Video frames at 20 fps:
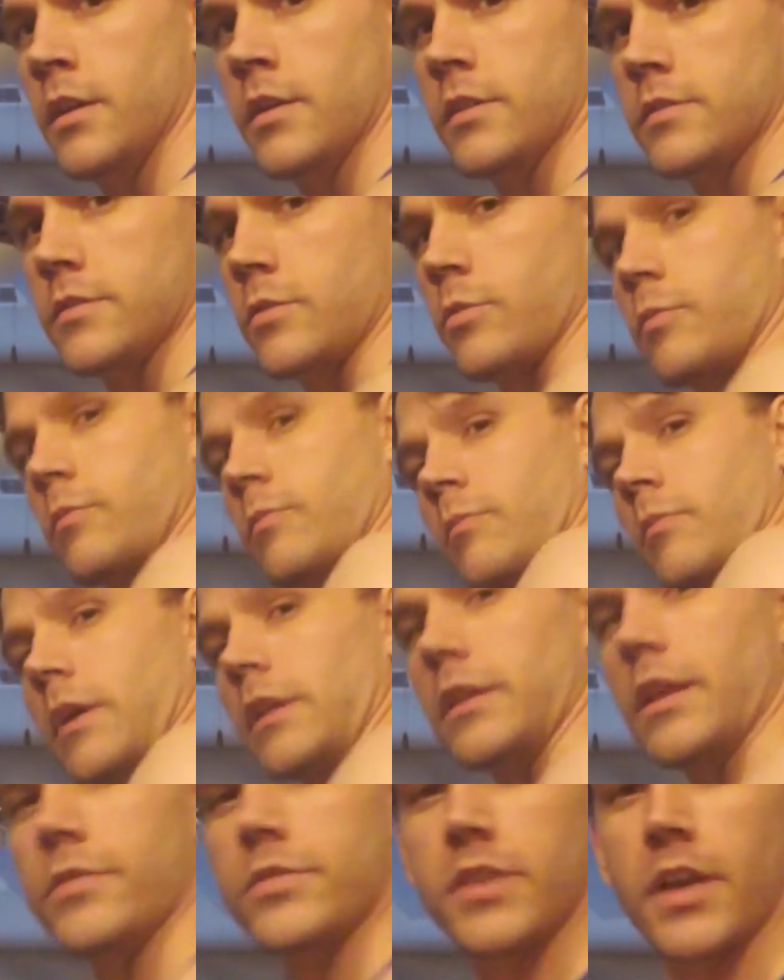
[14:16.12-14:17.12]
So my
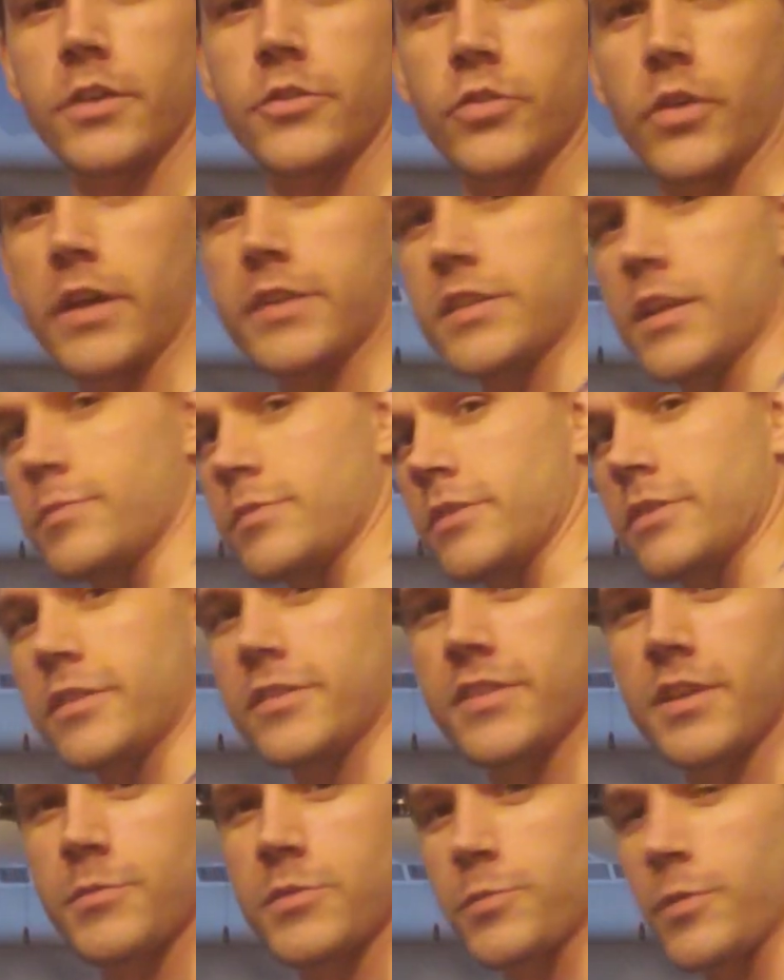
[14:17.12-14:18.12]
left side triceps look the
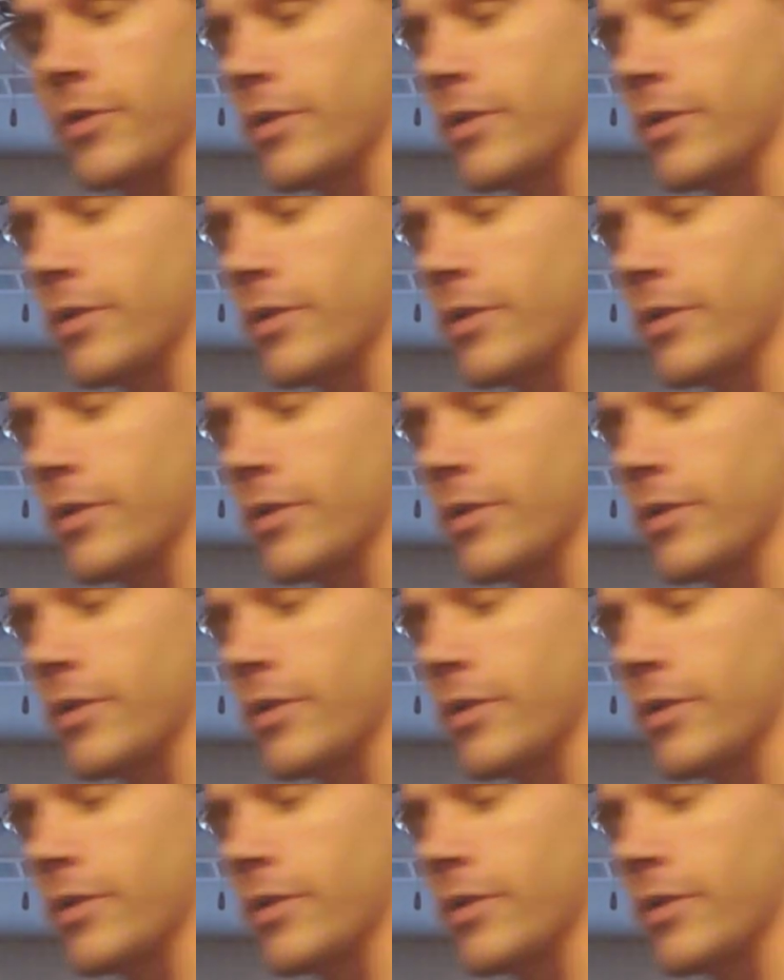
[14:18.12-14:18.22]
same as my